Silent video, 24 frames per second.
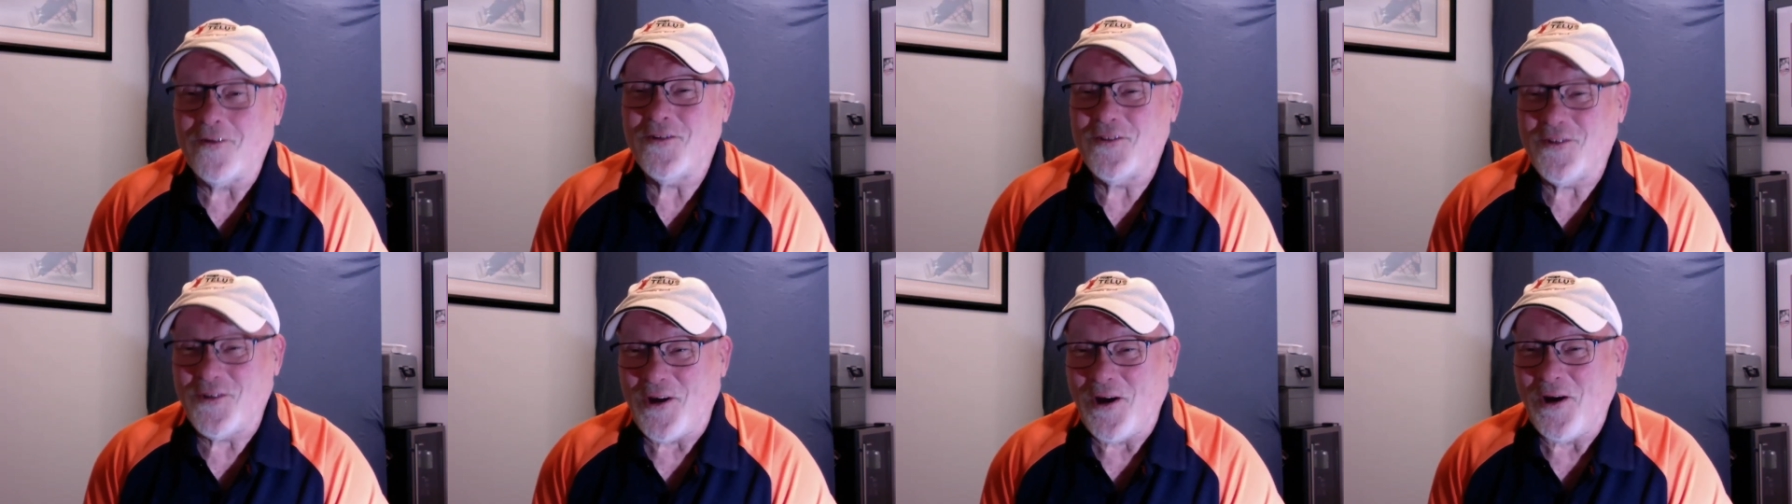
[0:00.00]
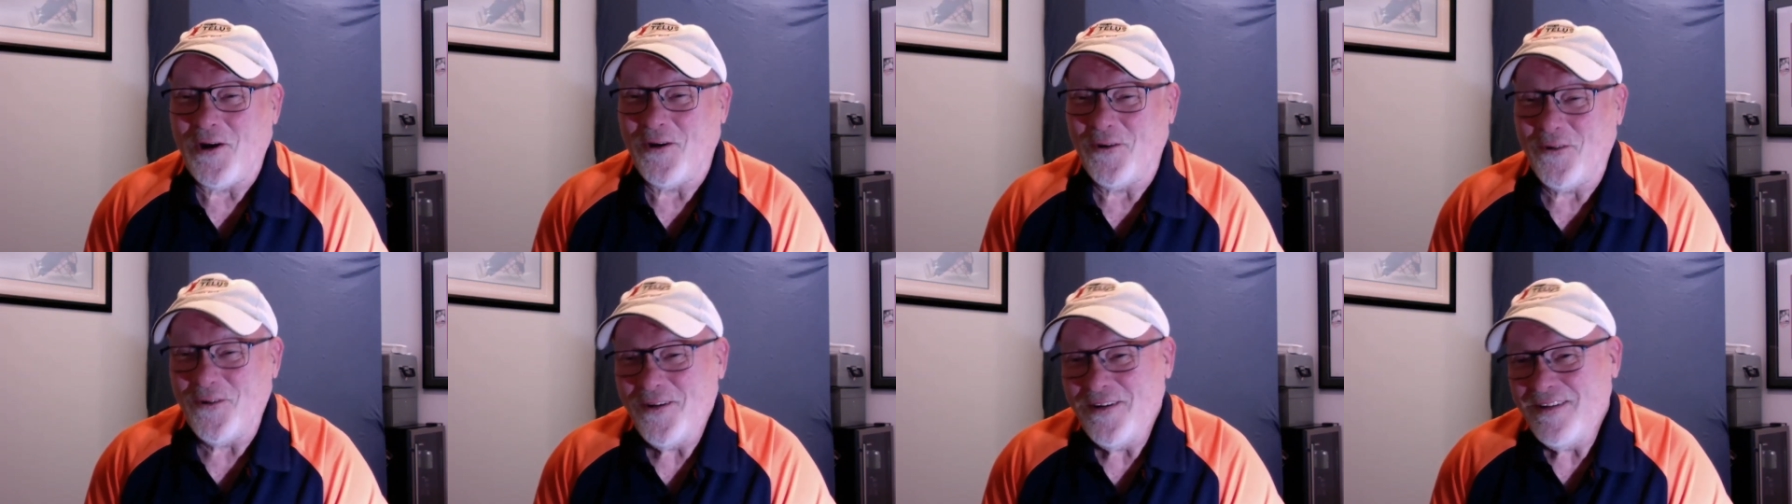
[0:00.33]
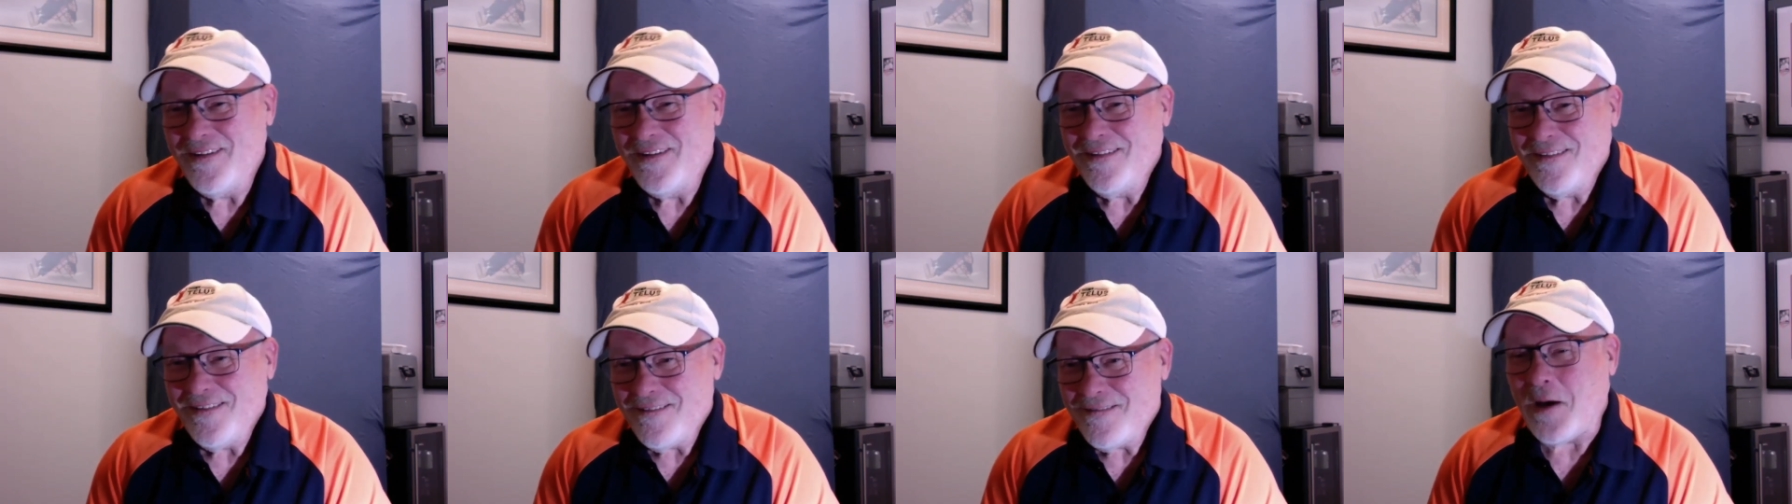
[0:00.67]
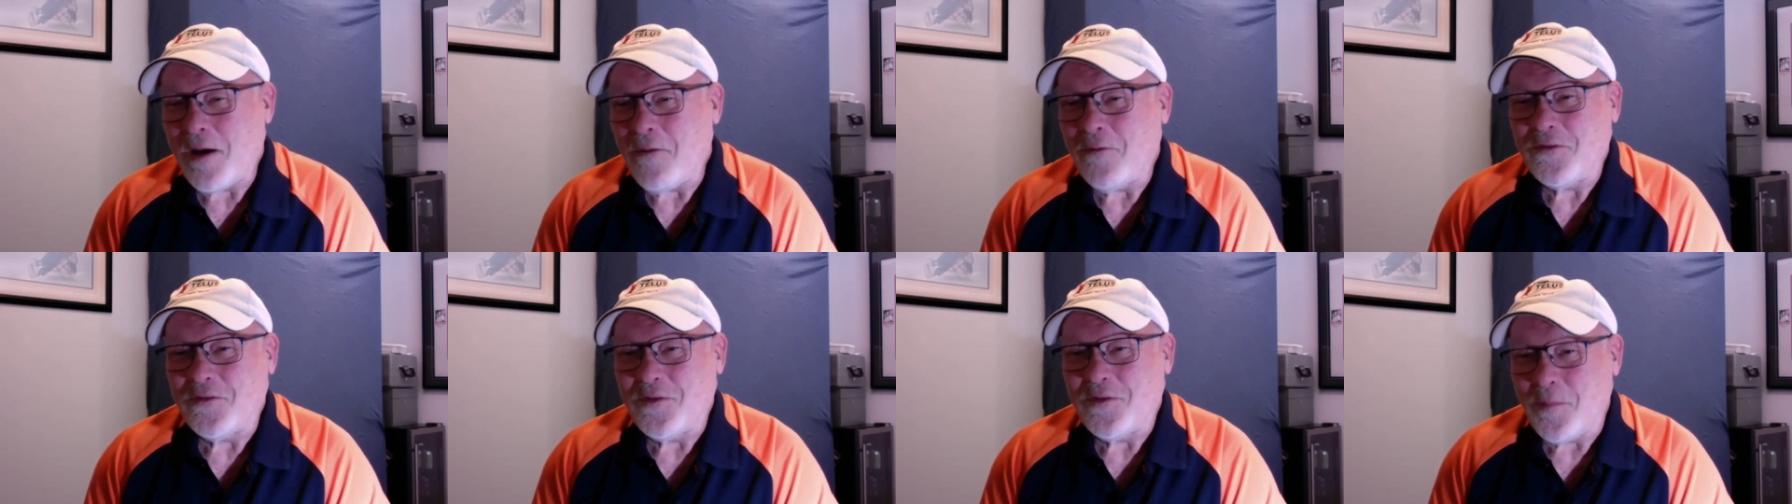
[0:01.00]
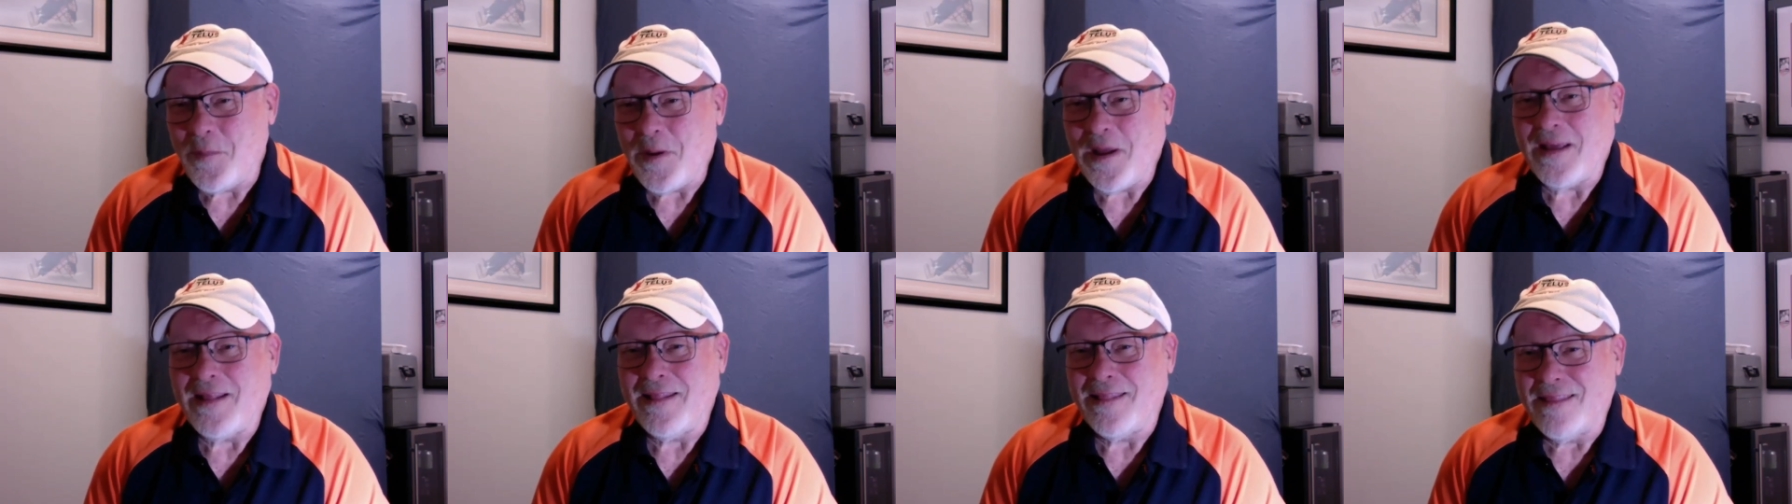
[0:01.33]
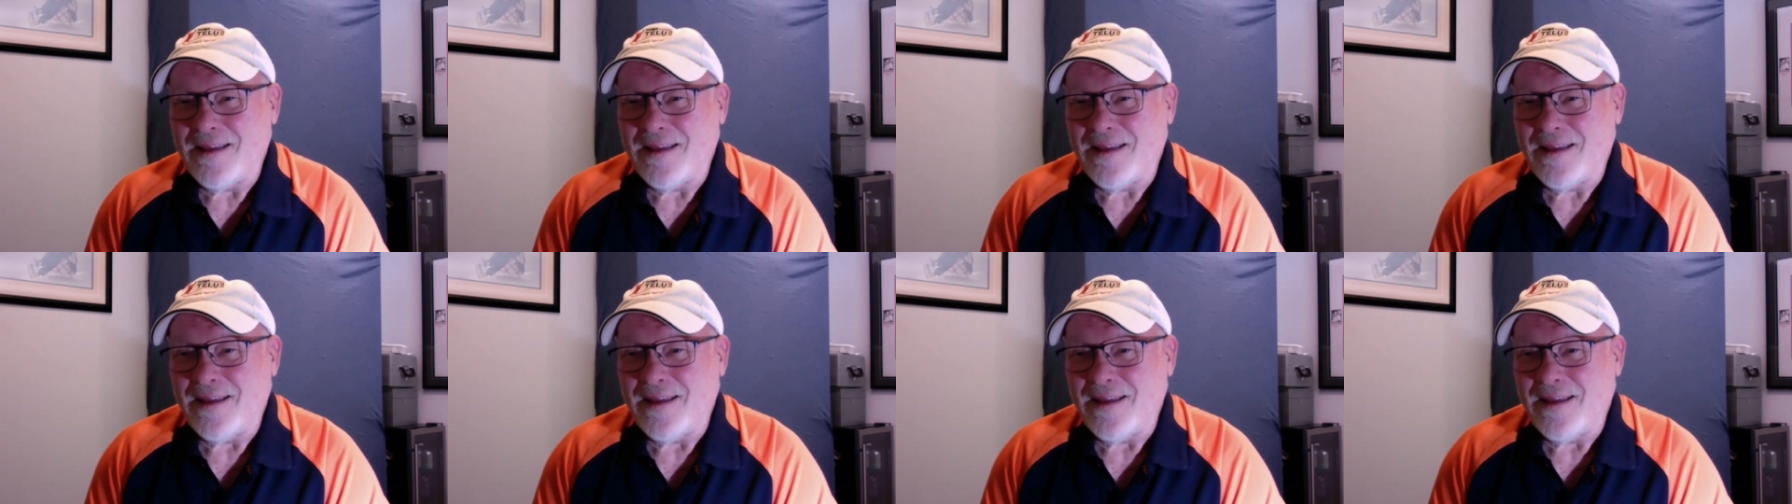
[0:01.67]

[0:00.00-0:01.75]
So that was the big